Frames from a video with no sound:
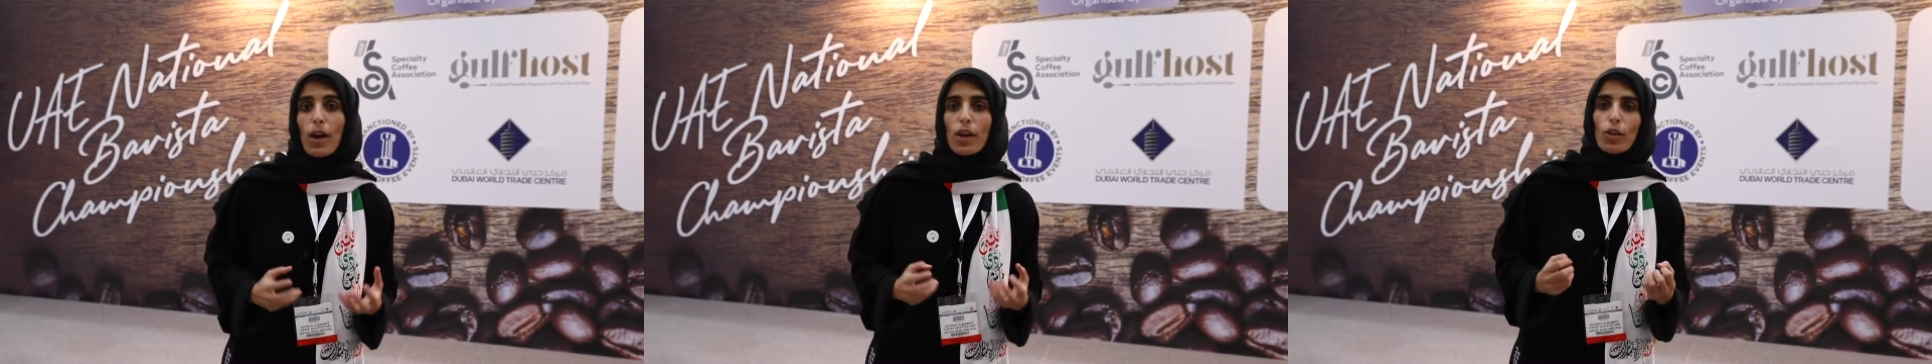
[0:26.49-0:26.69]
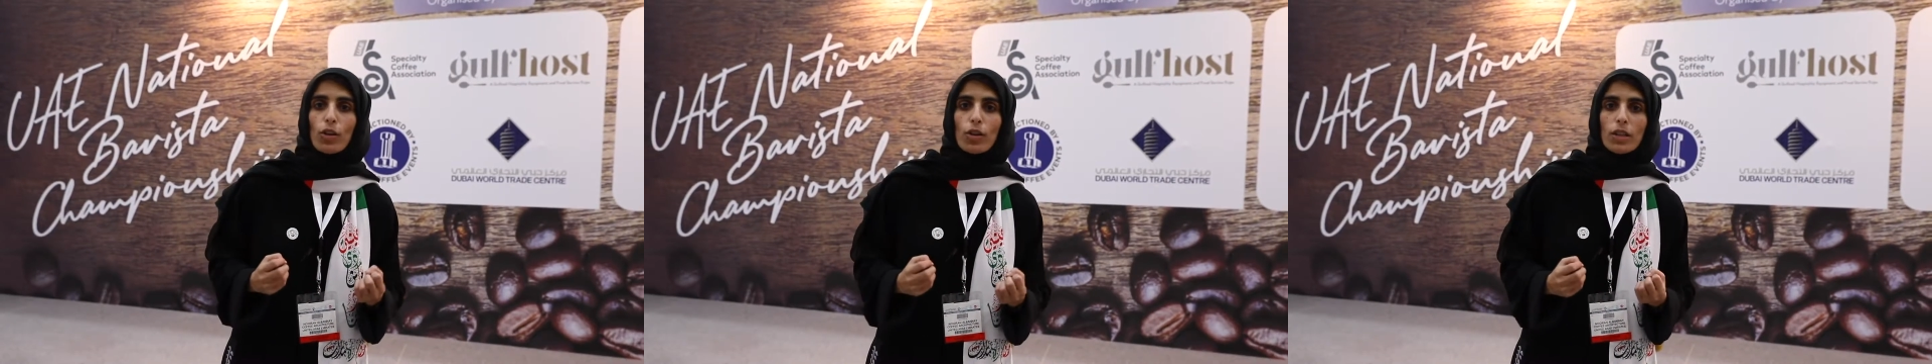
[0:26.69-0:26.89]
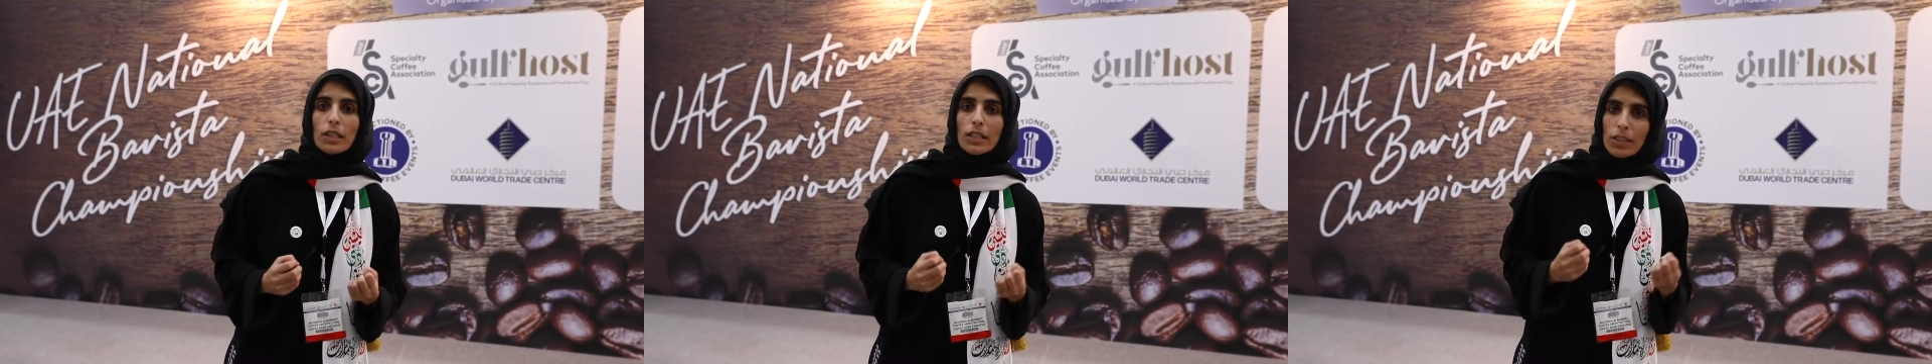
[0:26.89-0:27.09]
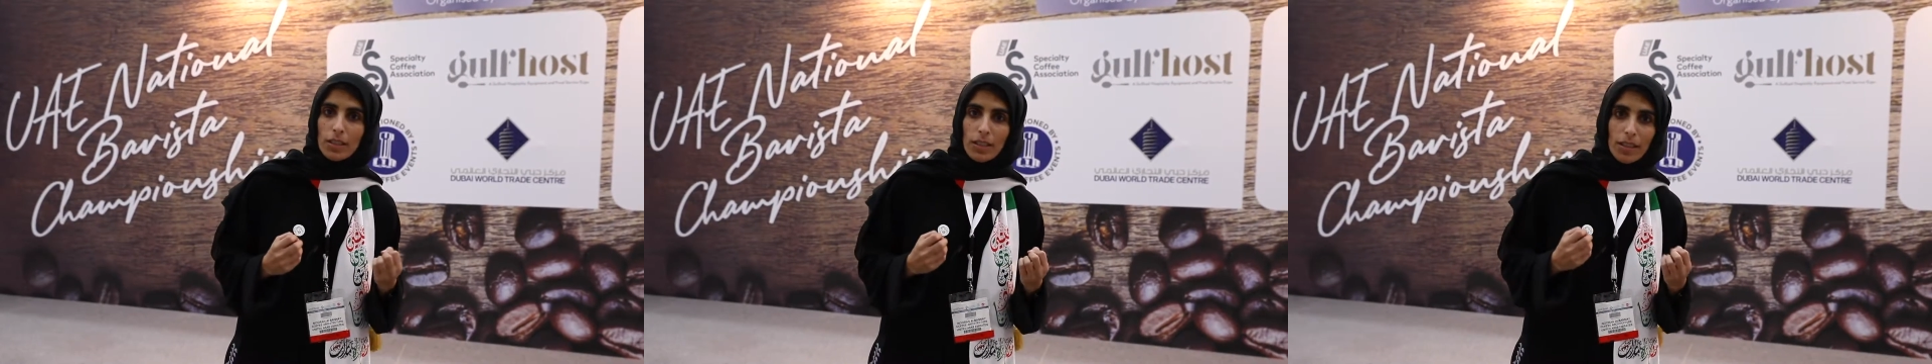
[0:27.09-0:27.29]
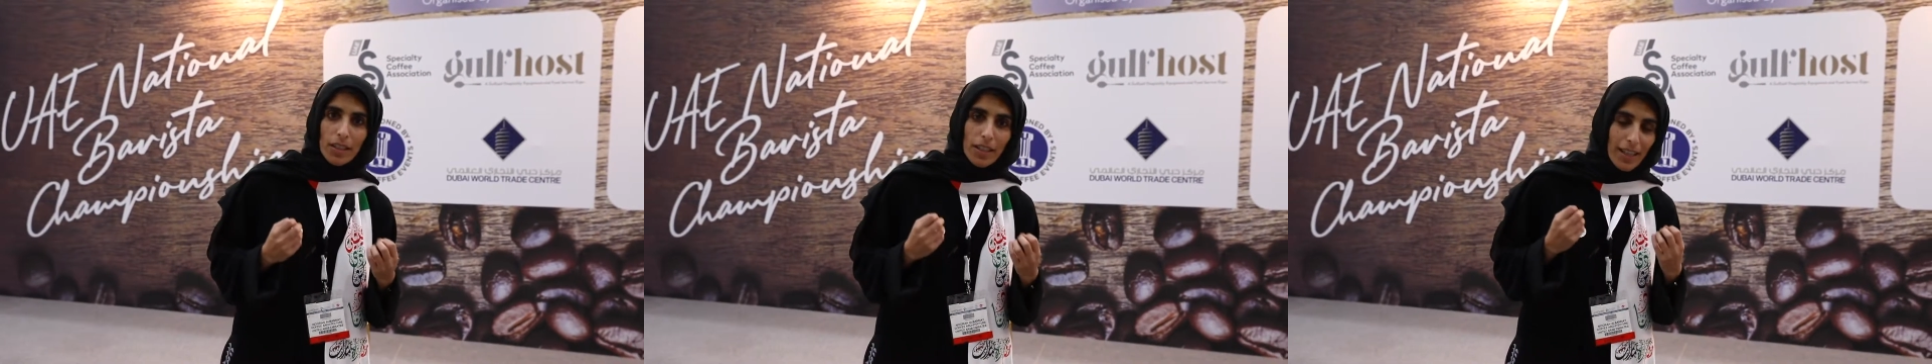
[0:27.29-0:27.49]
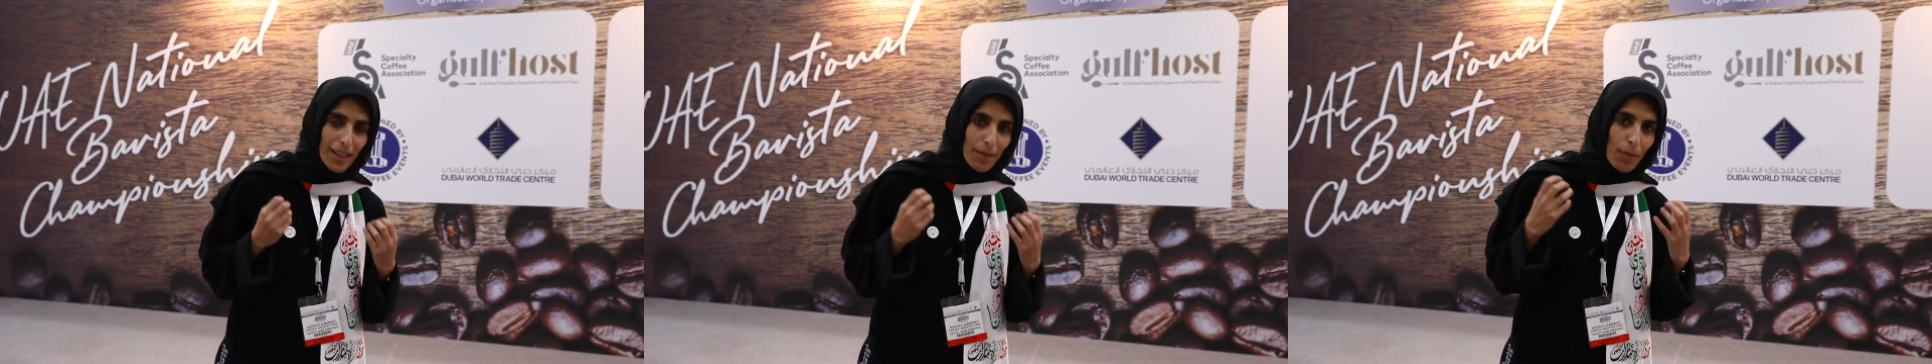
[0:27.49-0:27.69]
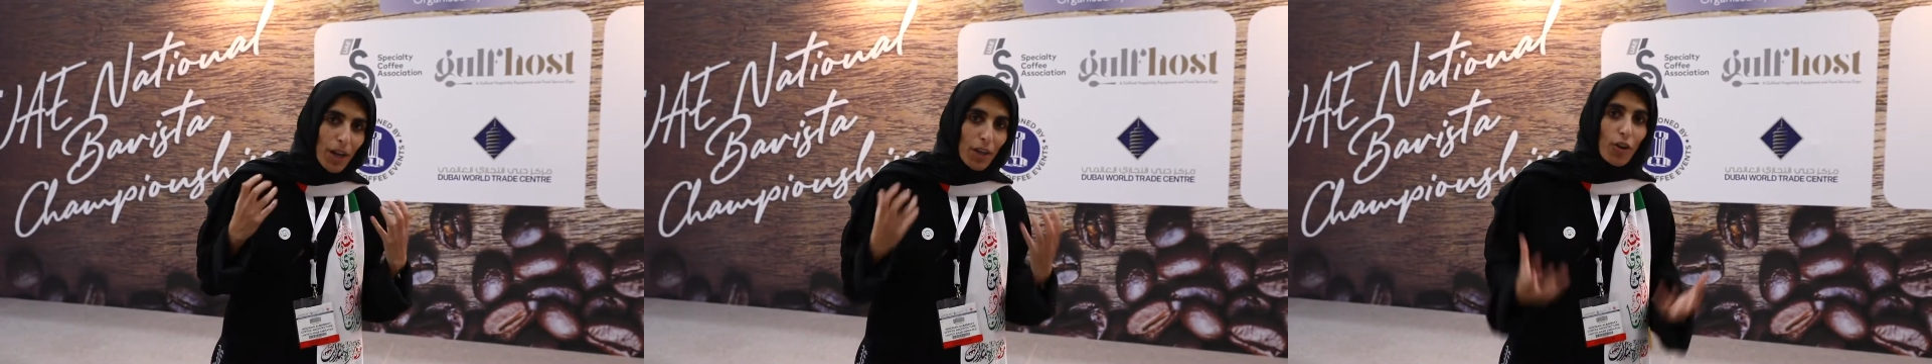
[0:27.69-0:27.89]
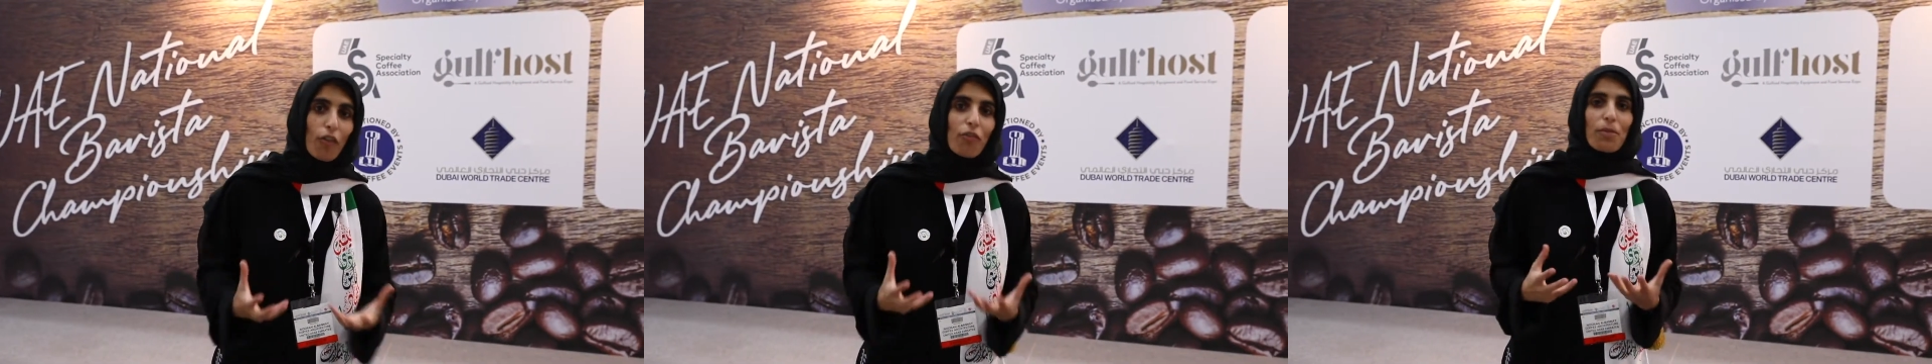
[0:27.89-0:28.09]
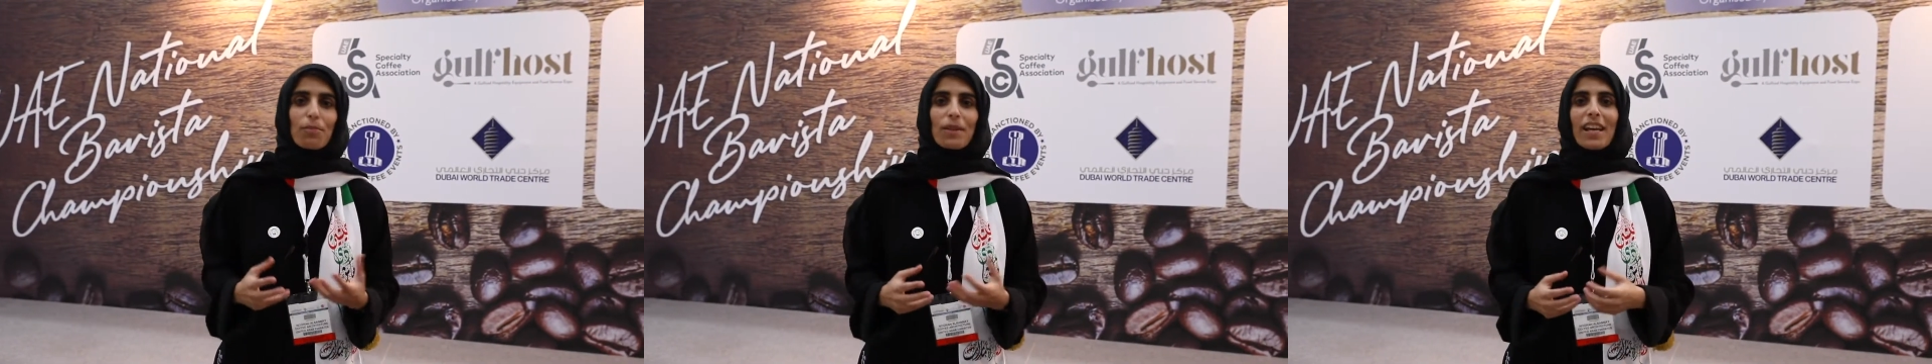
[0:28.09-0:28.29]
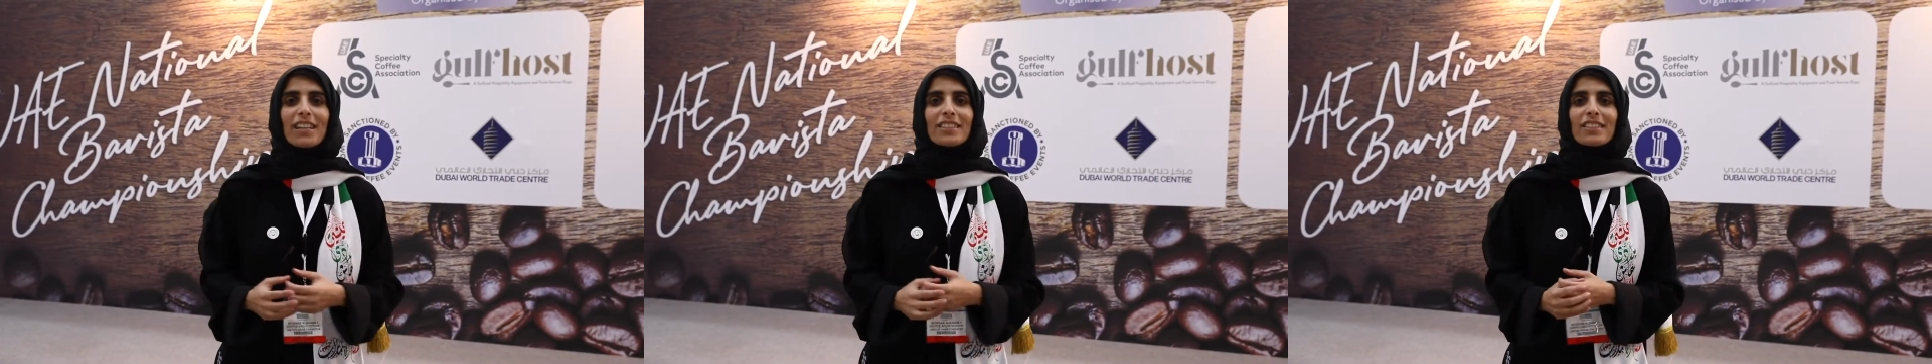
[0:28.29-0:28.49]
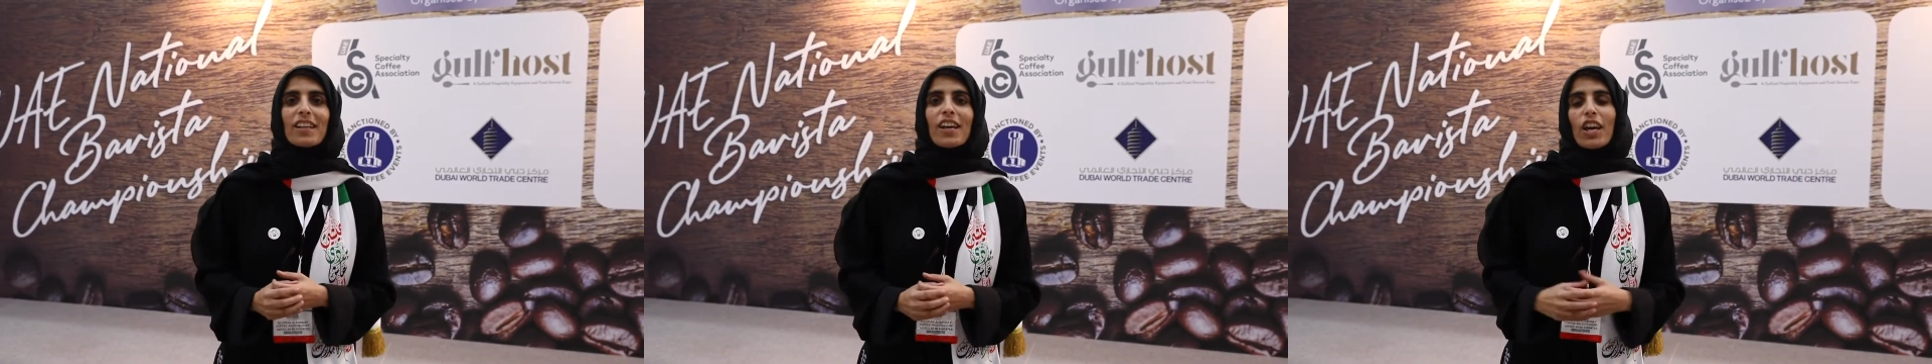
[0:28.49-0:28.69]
my coffee place.